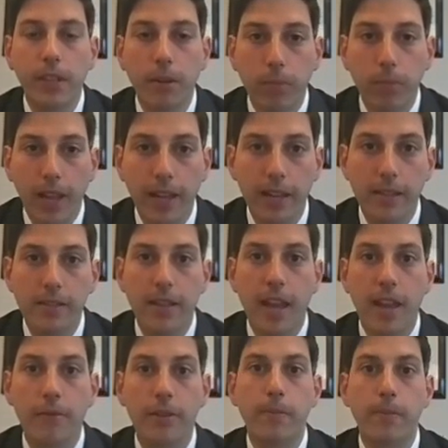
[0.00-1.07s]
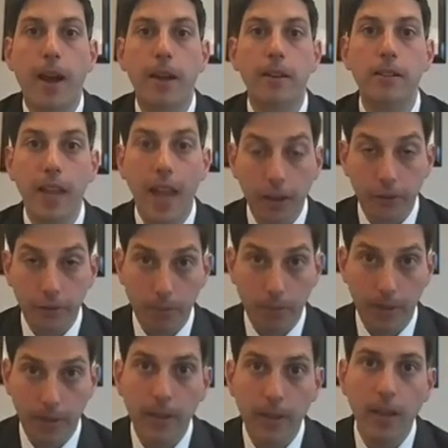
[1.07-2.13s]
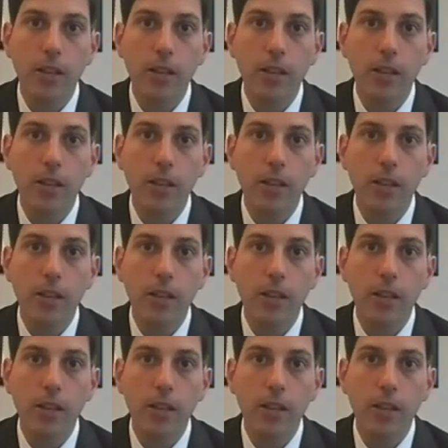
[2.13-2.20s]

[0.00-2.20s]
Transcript: complainants and respondents equitably.